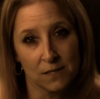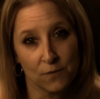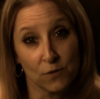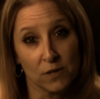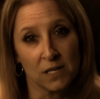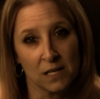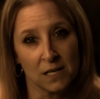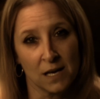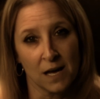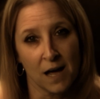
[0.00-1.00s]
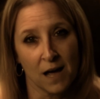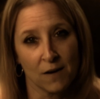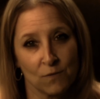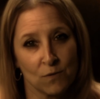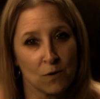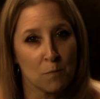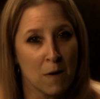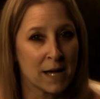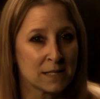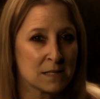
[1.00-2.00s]
for thee and for
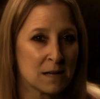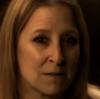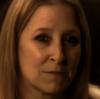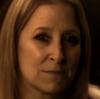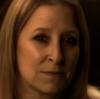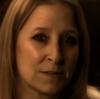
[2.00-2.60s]
myself